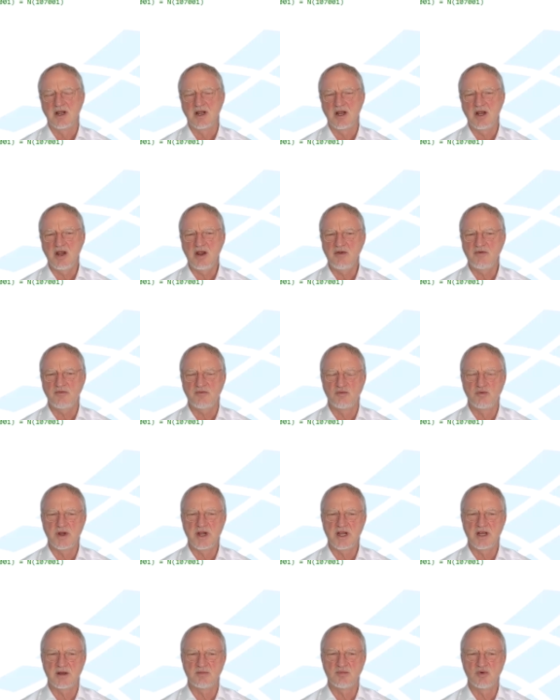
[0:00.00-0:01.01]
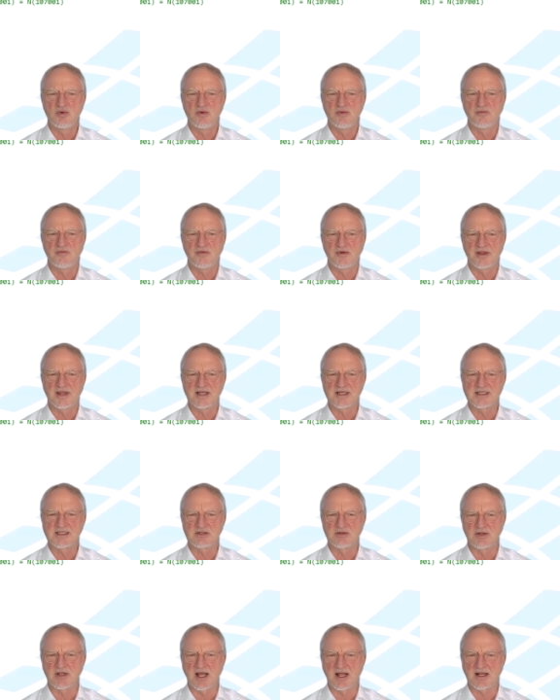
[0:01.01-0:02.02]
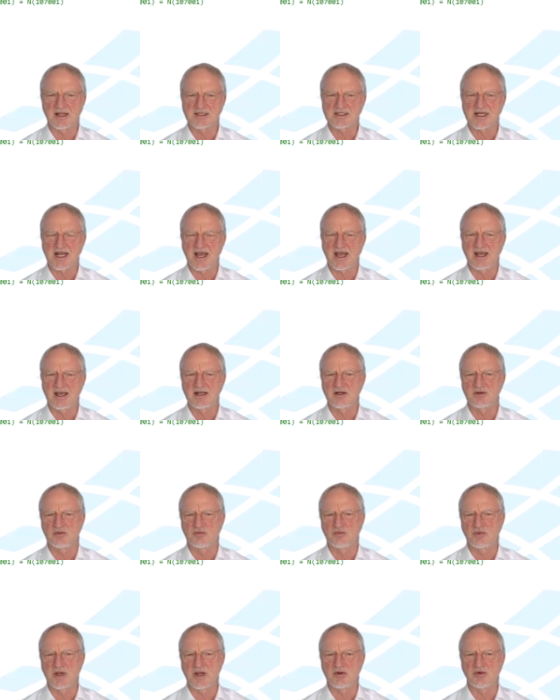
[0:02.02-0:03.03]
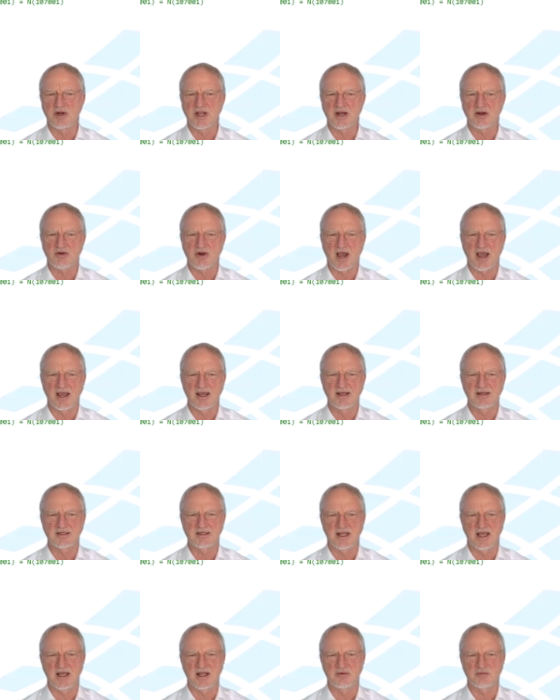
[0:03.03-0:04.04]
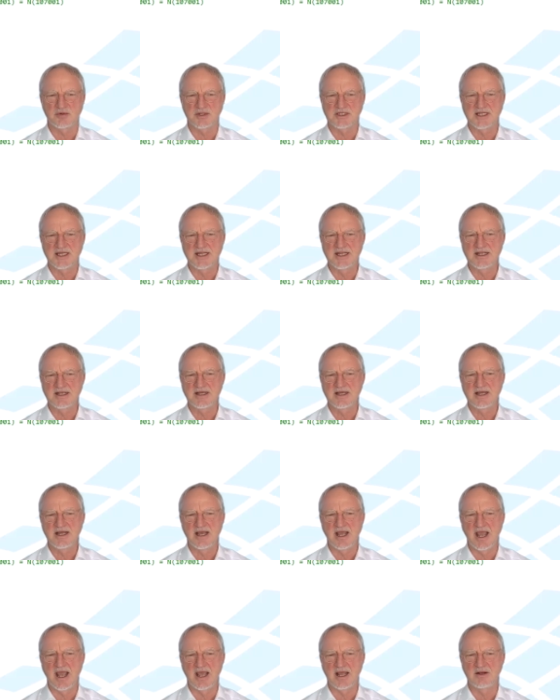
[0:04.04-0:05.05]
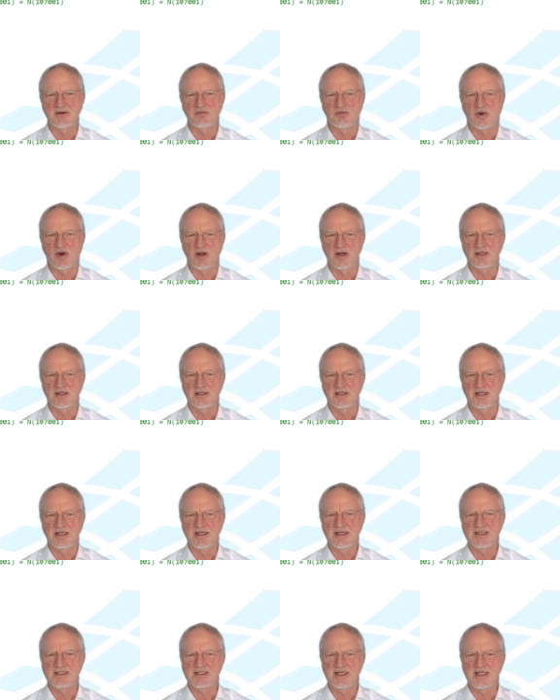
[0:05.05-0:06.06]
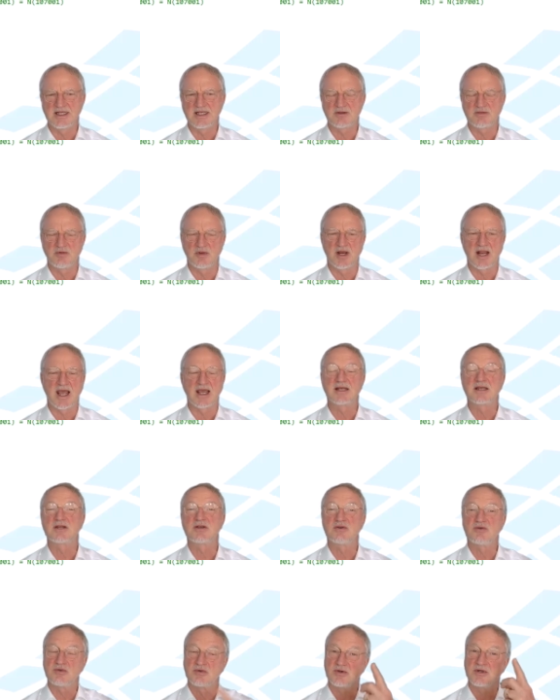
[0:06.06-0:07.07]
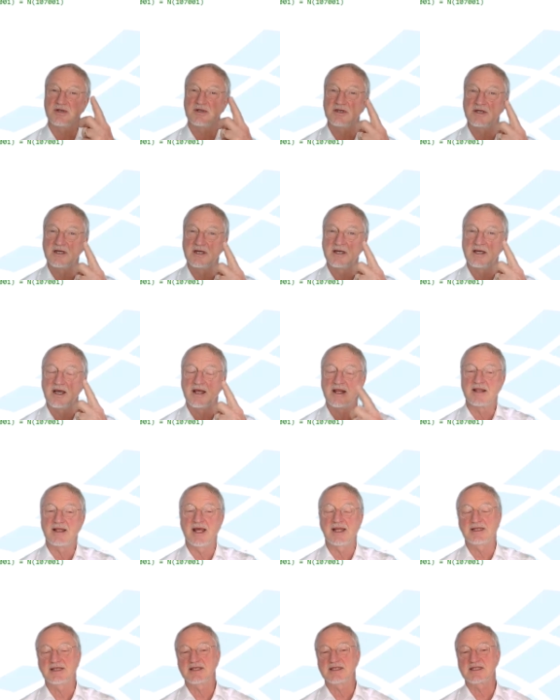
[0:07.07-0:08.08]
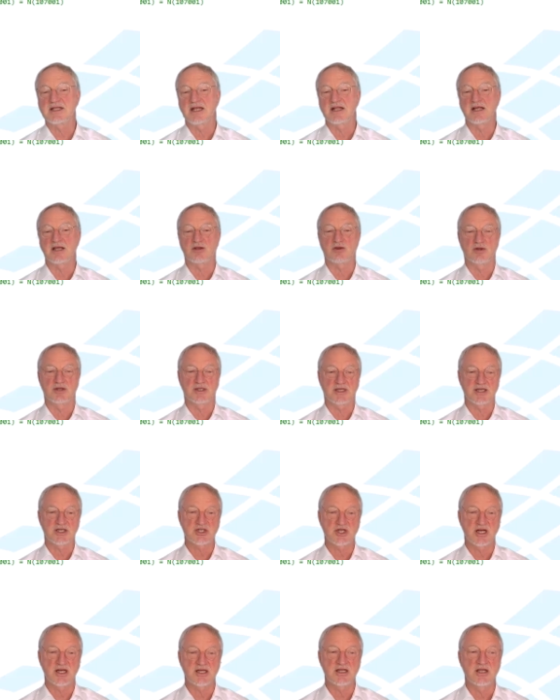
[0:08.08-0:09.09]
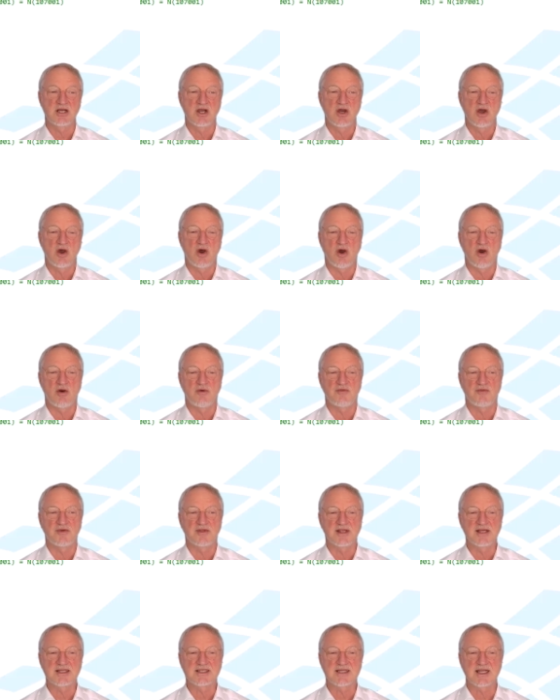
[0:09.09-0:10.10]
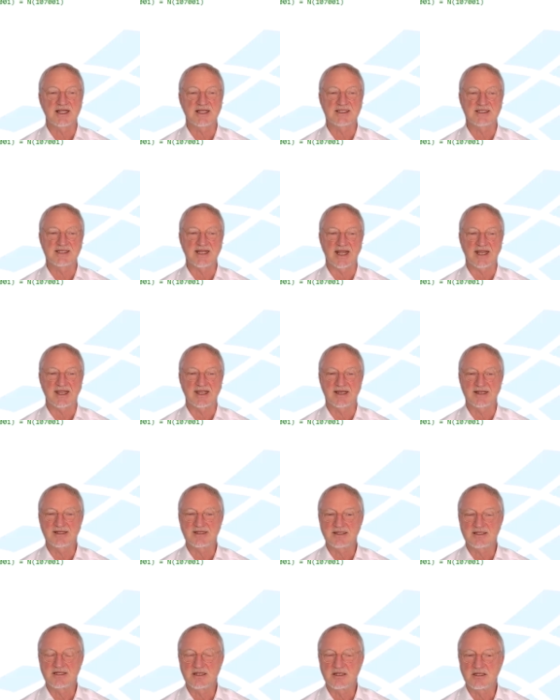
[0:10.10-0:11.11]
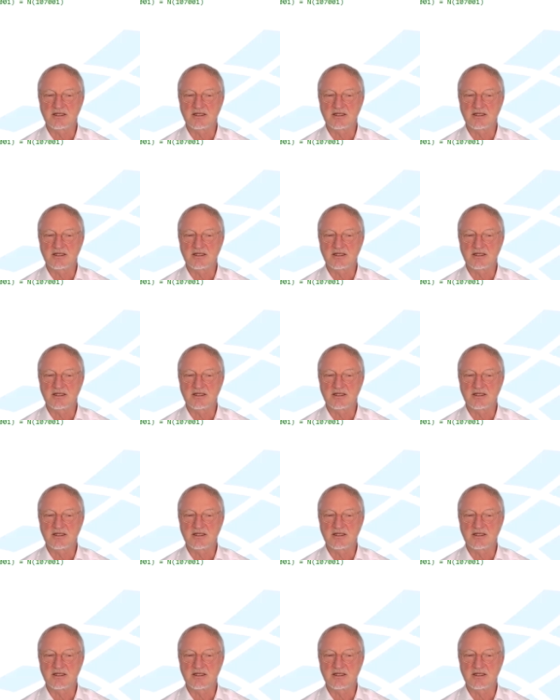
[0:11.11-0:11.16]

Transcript: If we move this to the other side, we rewrite and we see n1 is equal n2. That is the condition of this second